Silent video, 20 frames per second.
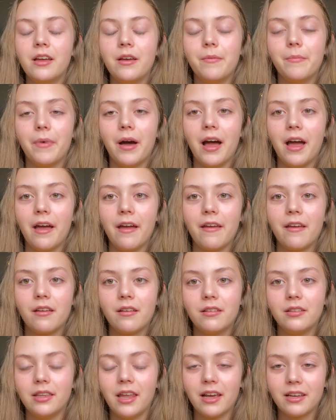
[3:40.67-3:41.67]
My
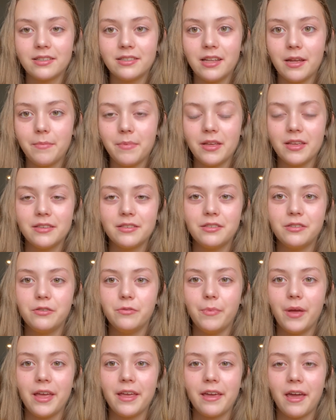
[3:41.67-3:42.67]
next tip is
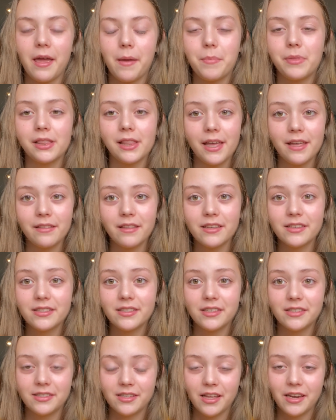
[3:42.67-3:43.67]
to make a playlist
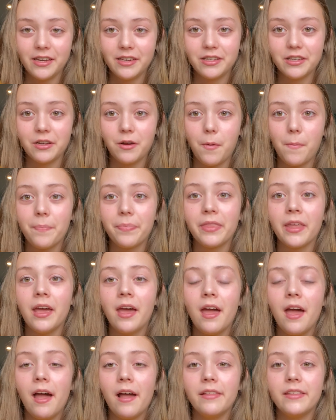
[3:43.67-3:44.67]
to study to.
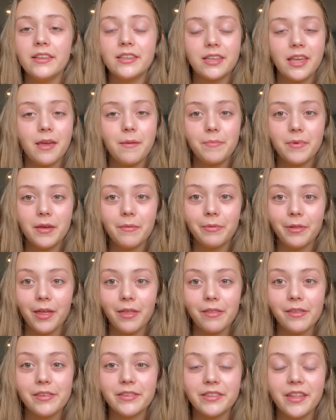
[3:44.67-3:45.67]
This can't be a
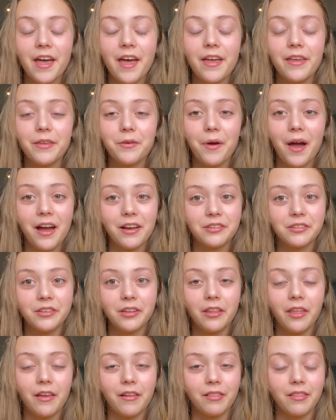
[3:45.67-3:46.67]
playlist that you
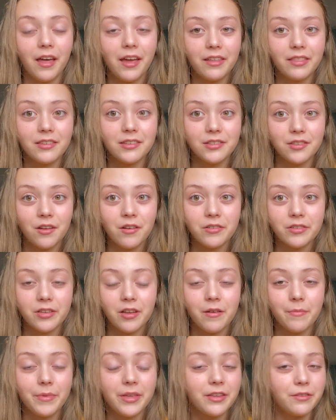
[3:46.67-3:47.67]
actually like the songs
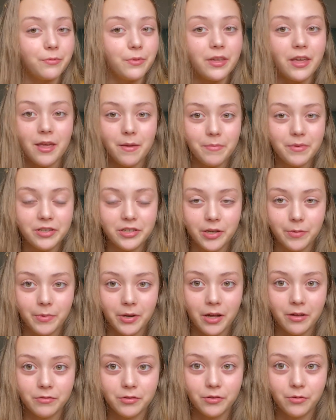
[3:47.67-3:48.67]
on, because we can't be
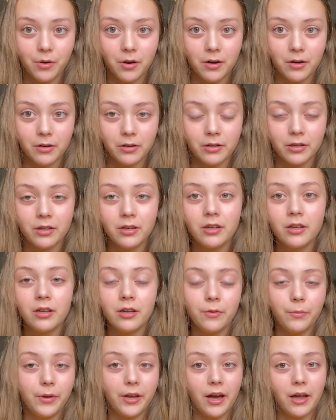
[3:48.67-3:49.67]
jamming out too hard.
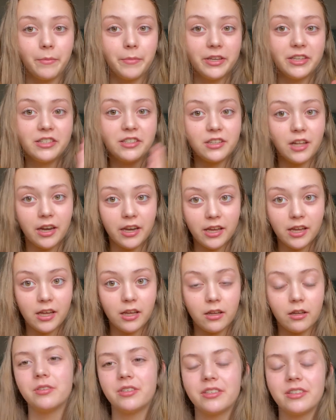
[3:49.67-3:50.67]
We gotta be
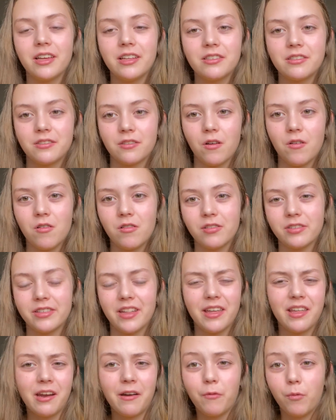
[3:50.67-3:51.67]
studying. Let's get songs.
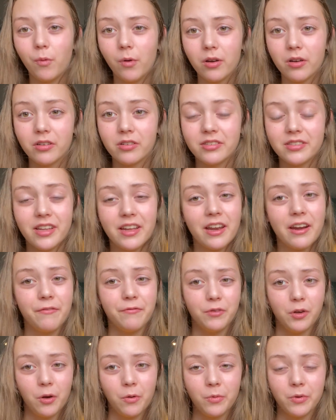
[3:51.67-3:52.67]
They can have words, they can have
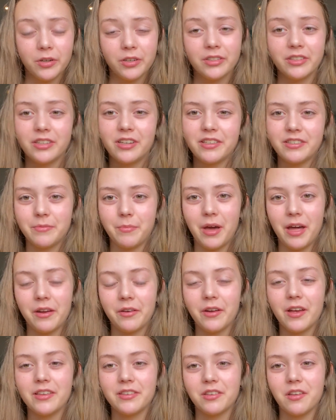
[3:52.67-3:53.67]
no words, it doesn't
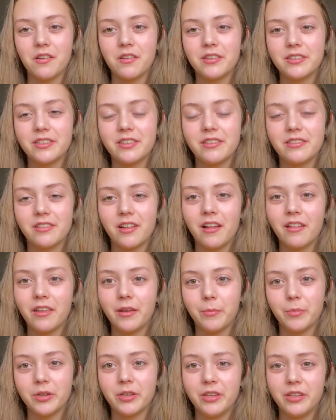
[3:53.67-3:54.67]
matter. As long as it's not
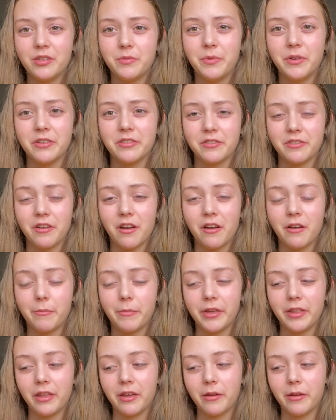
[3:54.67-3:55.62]
like Britney Spears, you're not gonna be like